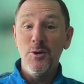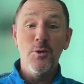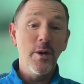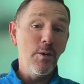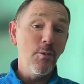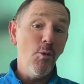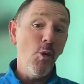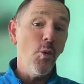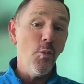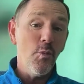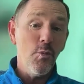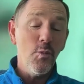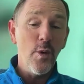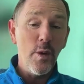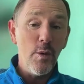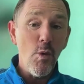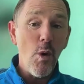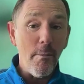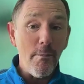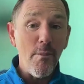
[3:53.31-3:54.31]
We
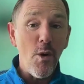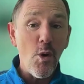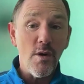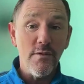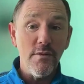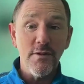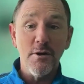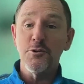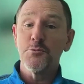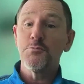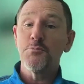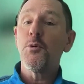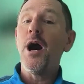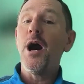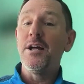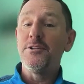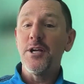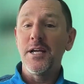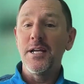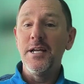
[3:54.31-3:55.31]
want more of those
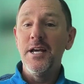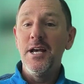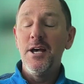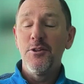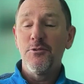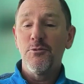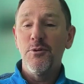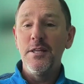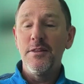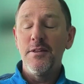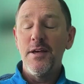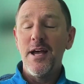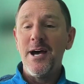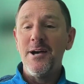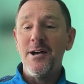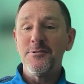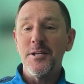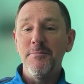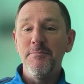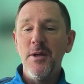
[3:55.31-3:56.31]
Project
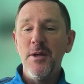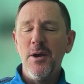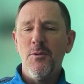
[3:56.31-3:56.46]
3000.